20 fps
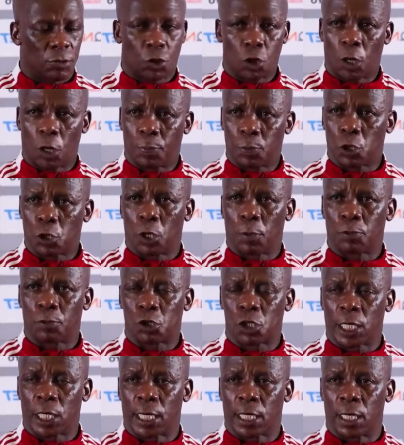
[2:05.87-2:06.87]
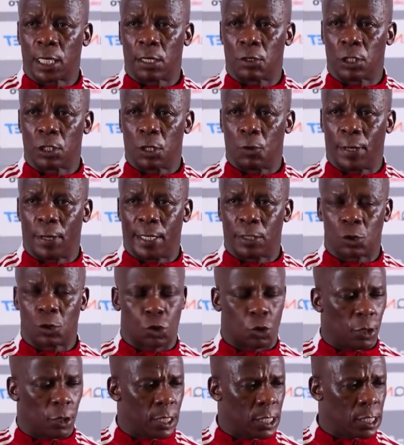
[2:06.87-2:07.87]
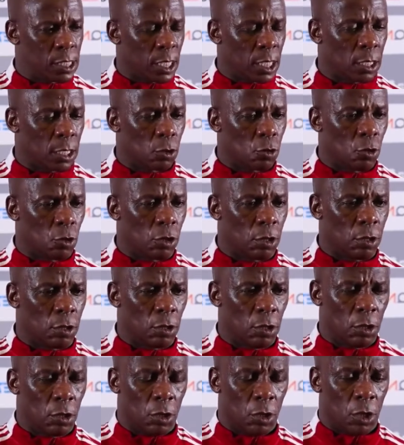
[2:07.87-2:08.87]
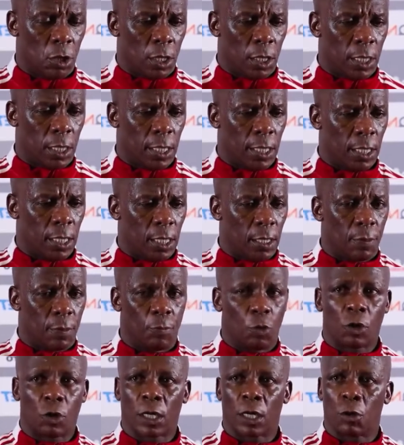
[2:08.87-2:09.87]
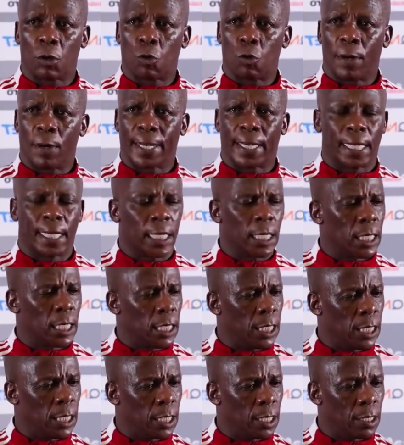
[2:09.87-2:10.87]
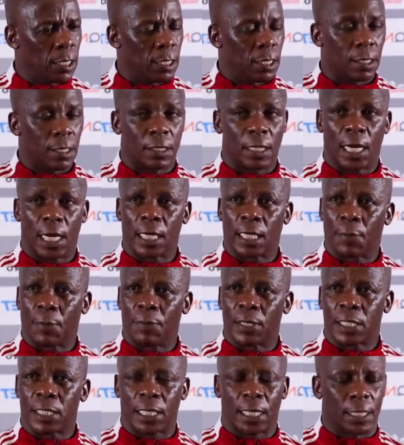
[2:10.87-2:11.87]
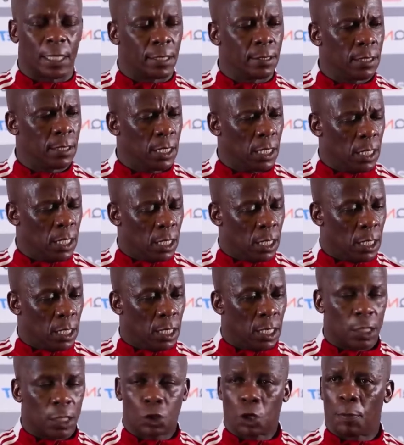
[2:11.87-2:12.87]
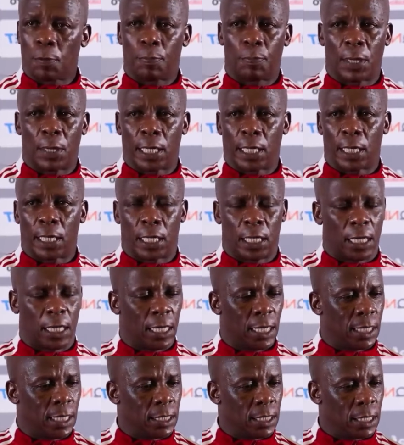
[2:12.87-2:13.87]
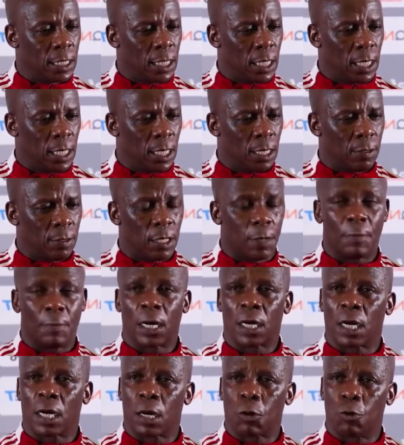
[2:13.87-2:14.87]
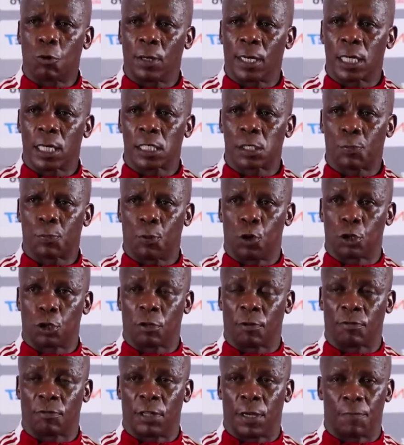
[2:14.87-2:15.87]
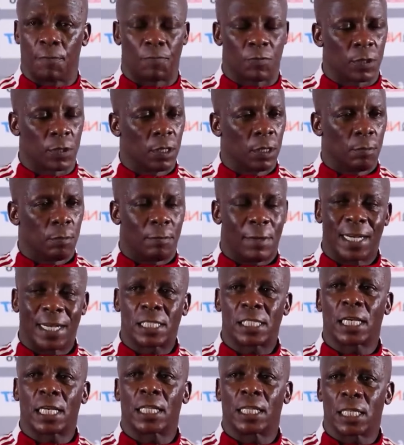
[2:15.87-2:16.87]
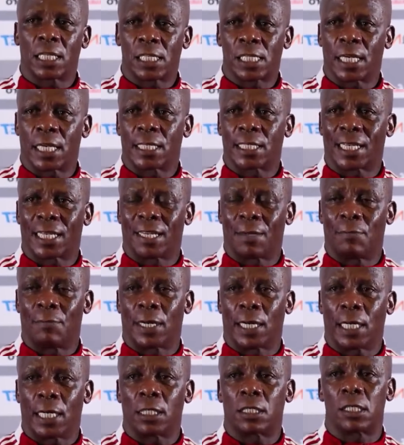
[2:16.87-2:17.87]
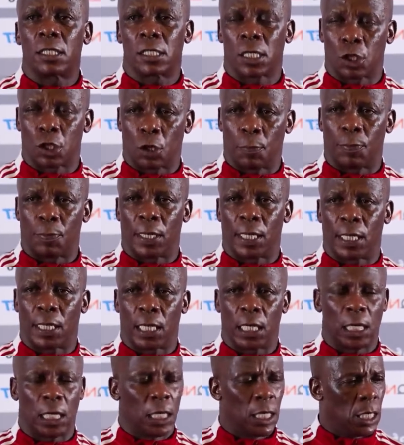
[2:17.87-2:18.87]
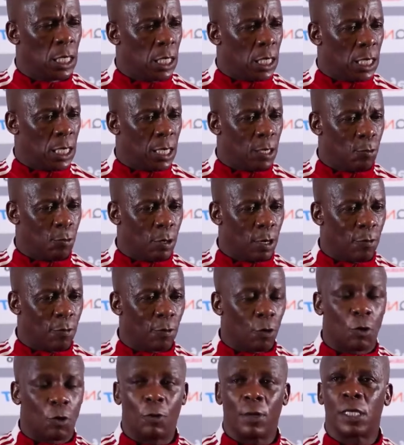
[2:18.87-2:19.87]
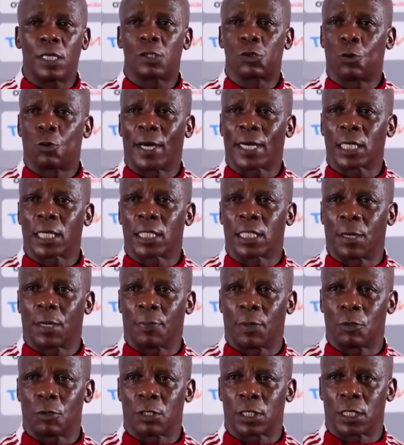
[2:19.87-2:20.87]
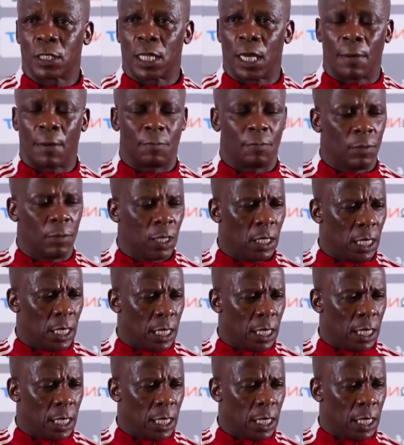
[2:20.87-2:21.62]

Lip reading: top striker, the one who scored the second goal, Mokenkwane, they are number 10, top player, and the Makakulas, both of them. Matza in the center, number 8, is a top player. We're always worried about them